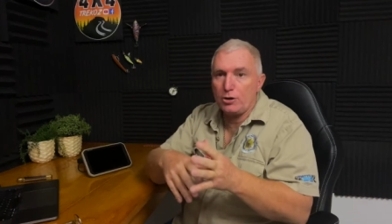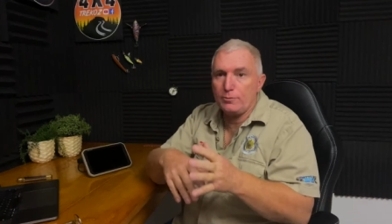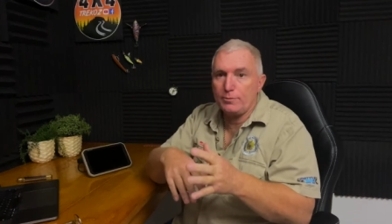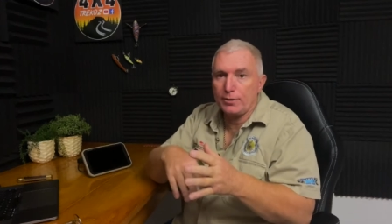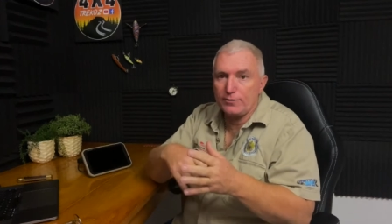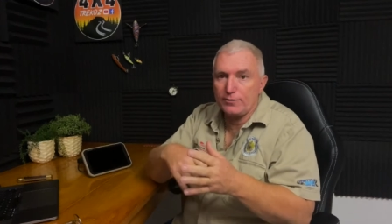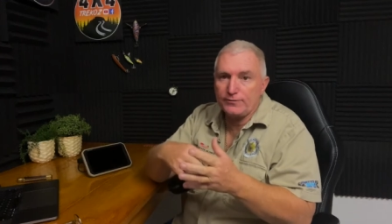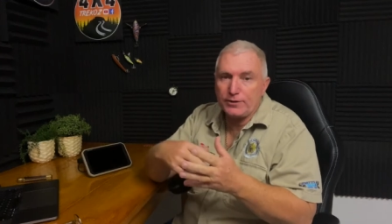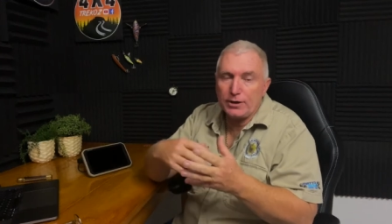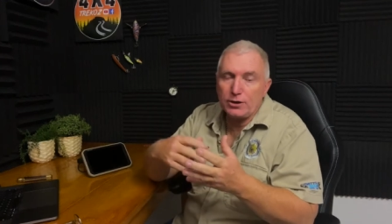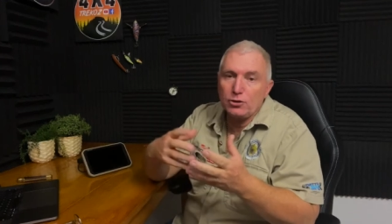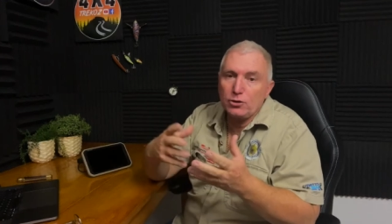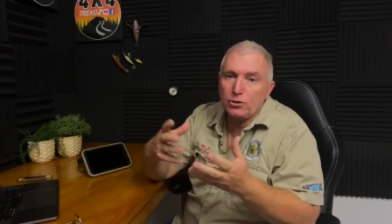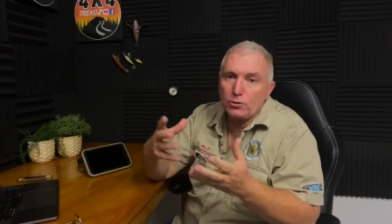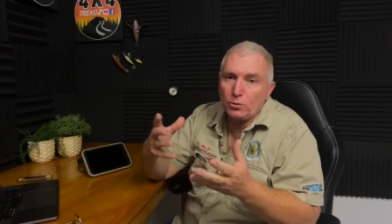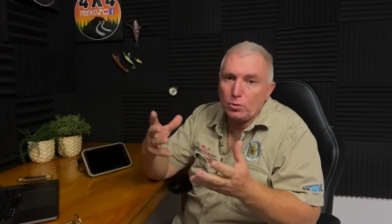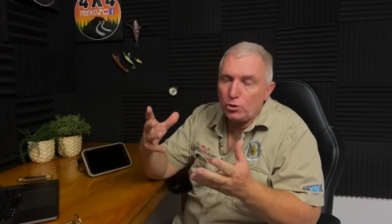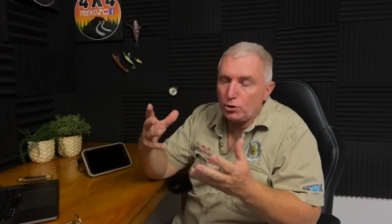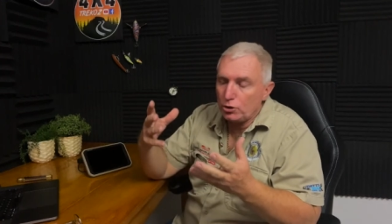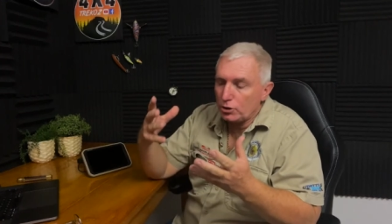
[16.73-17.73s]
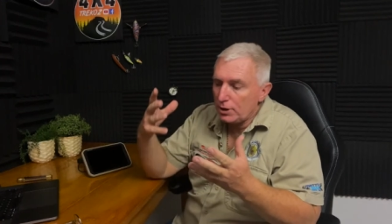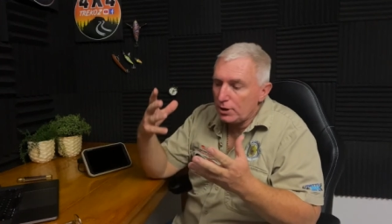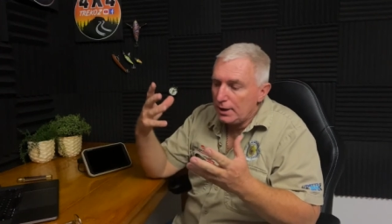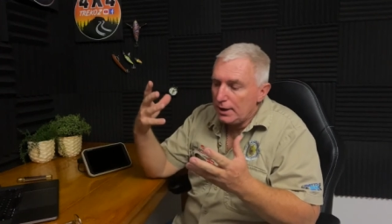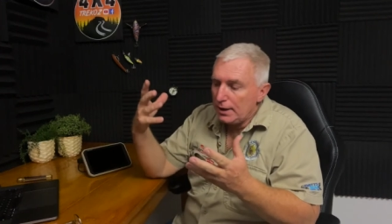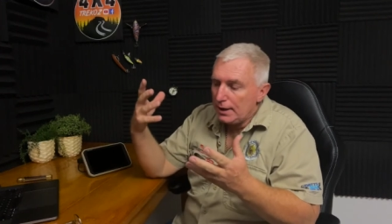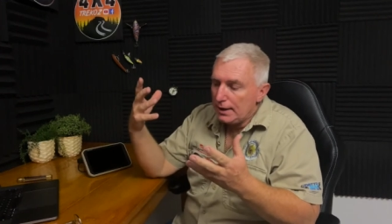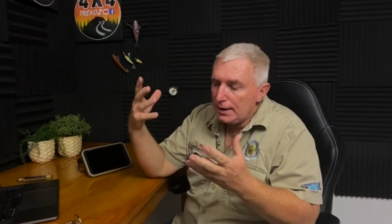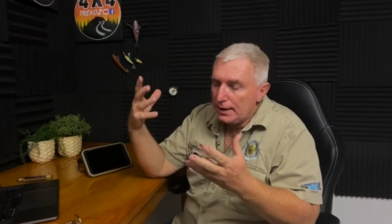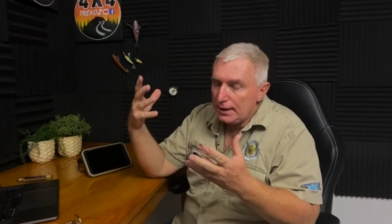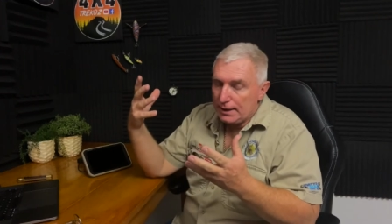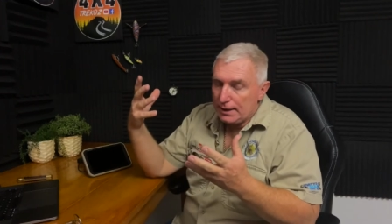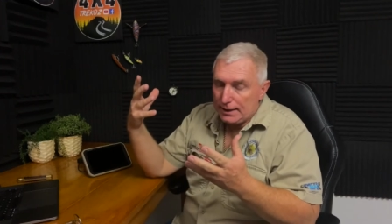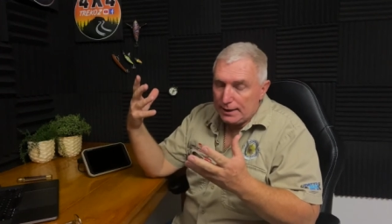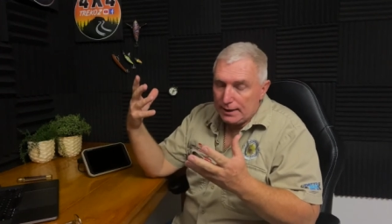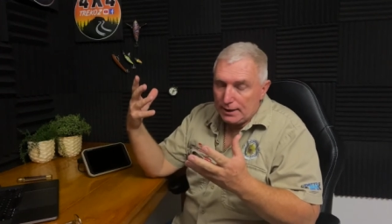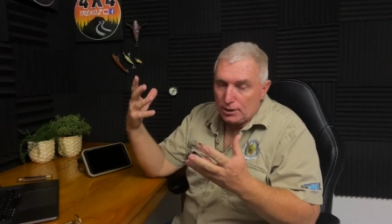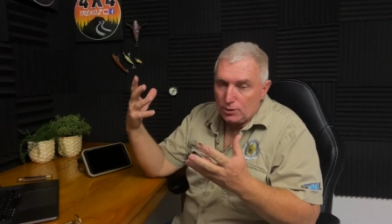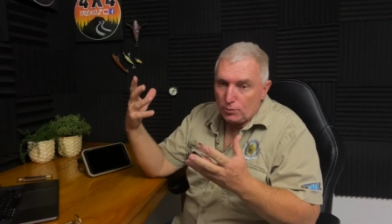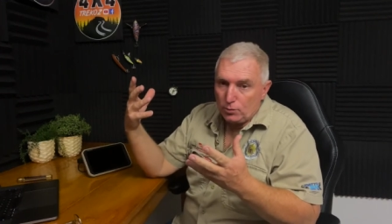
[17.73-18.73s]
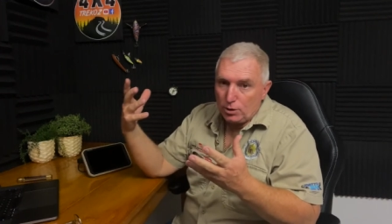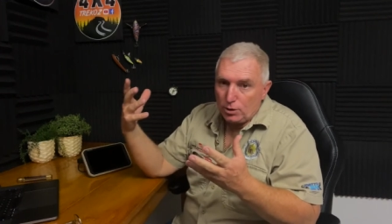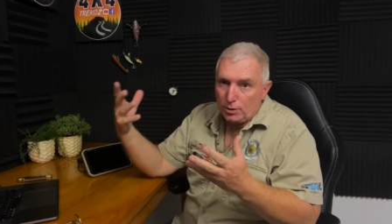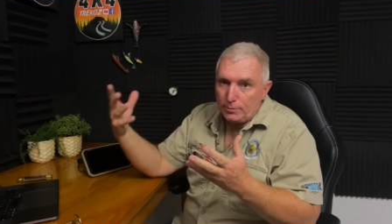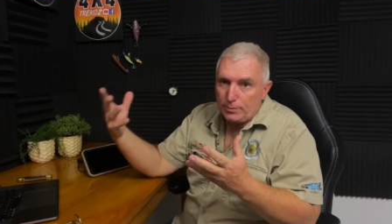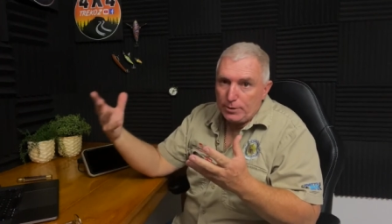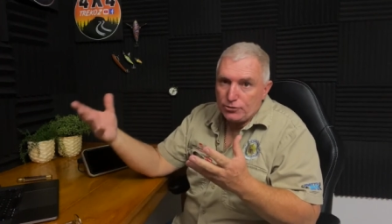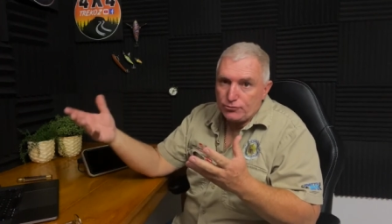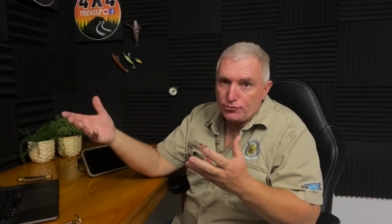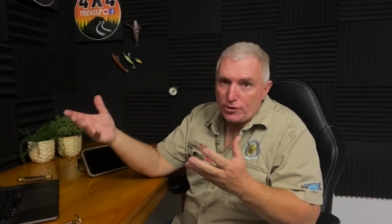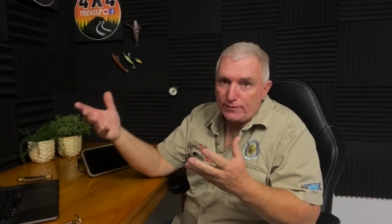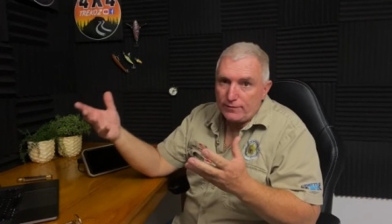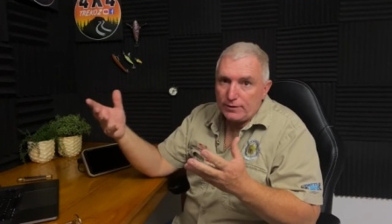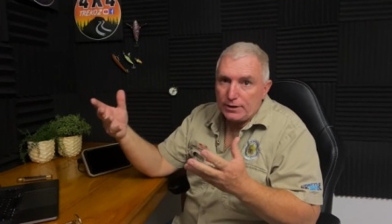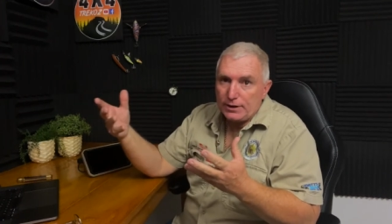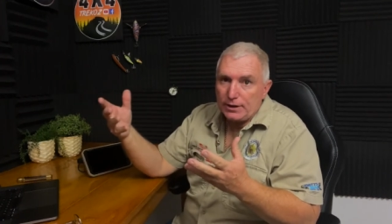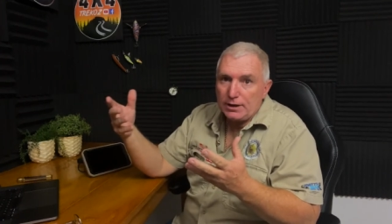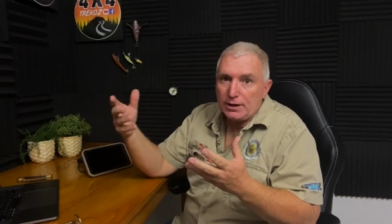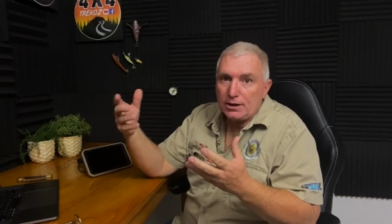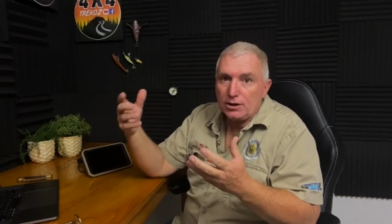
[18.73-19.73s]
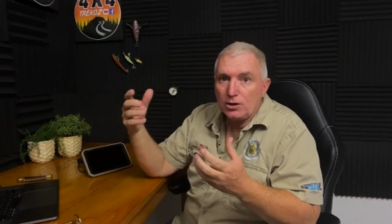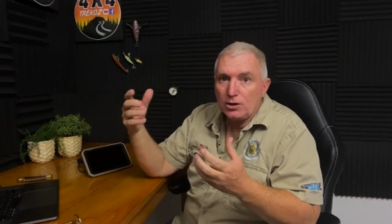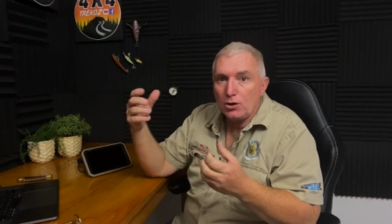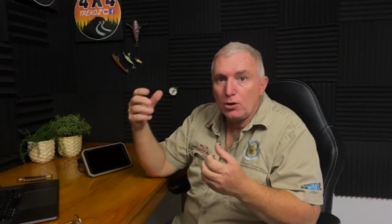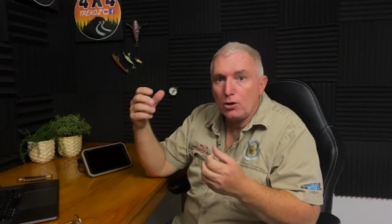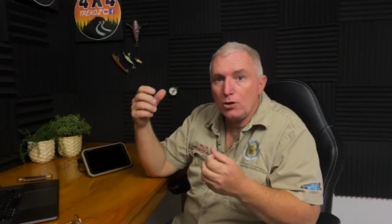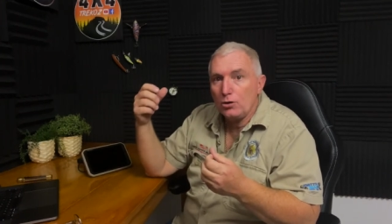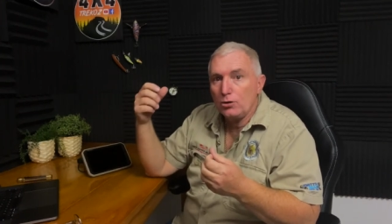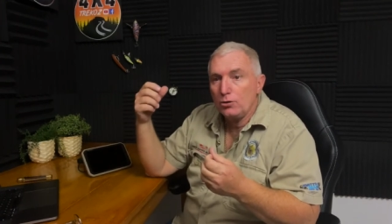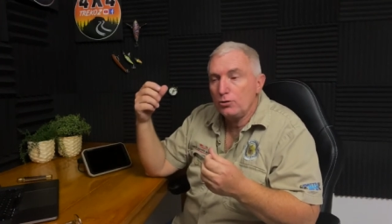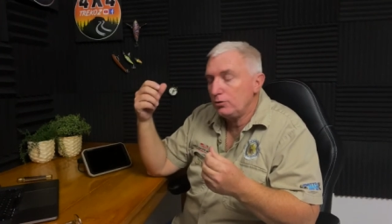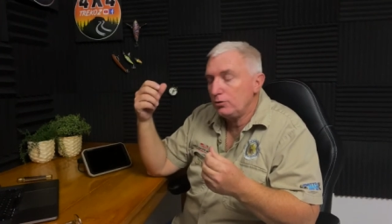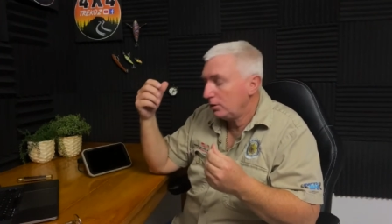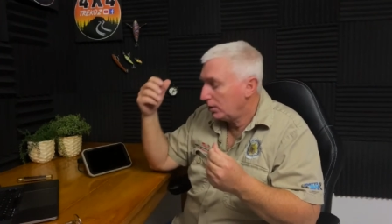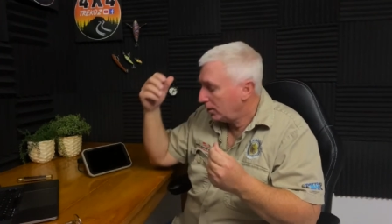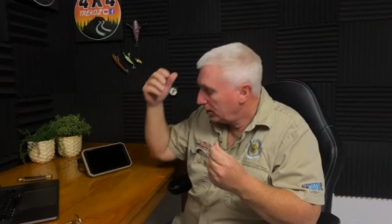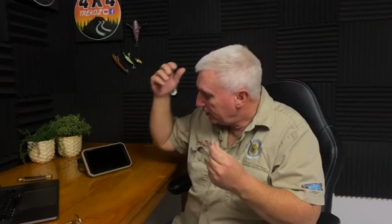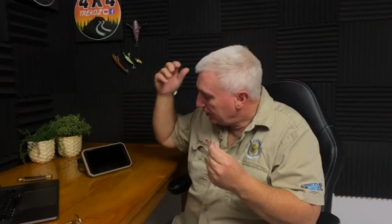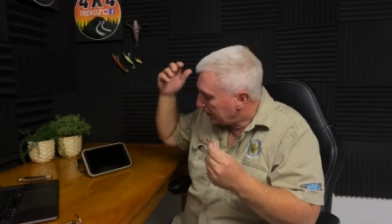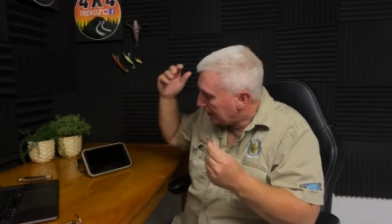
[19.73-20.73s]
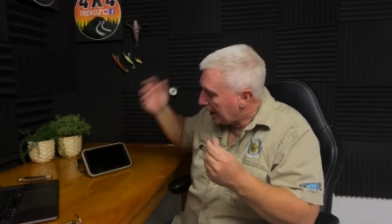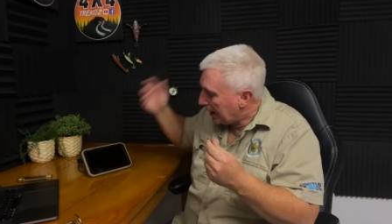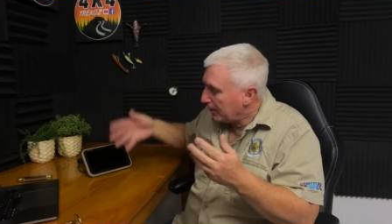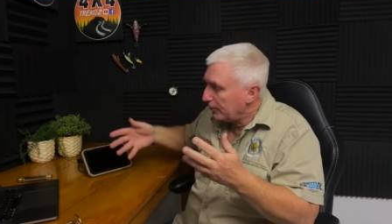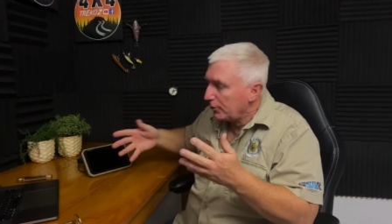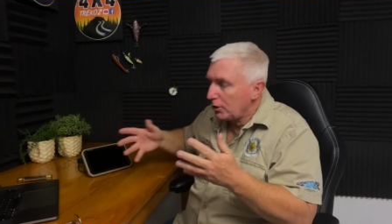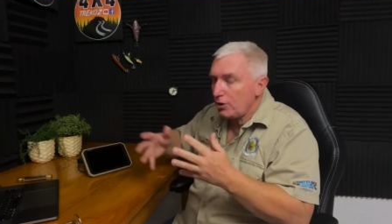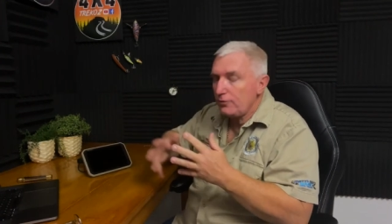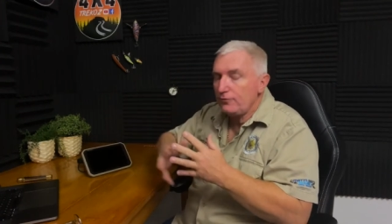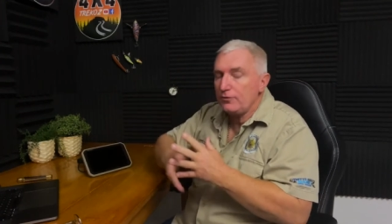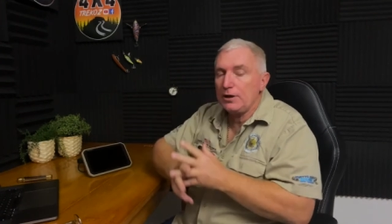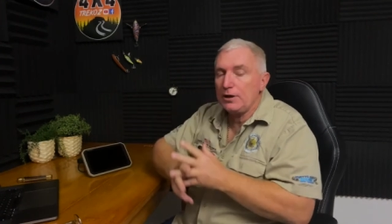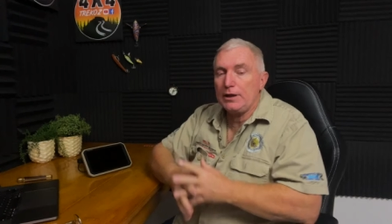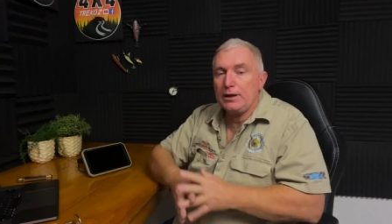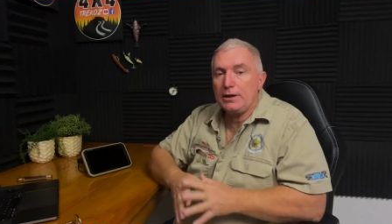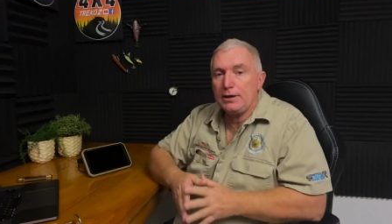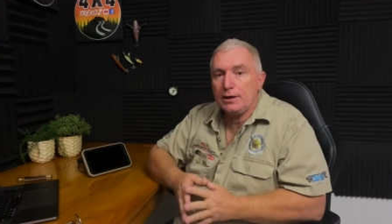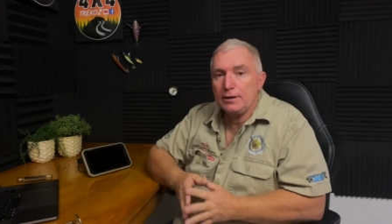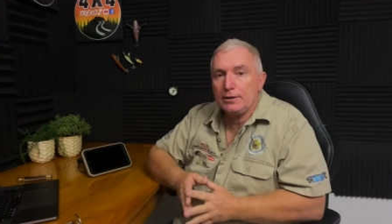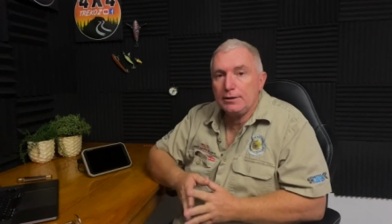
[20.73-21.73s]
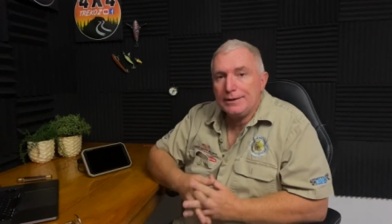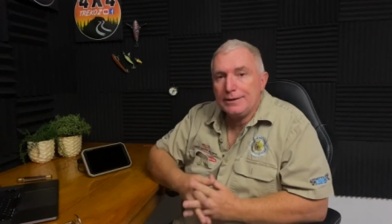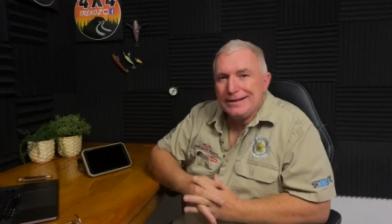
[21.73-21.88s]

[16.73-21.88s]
but I've done a lot of work while I've been traveling on the Garmin Overlander.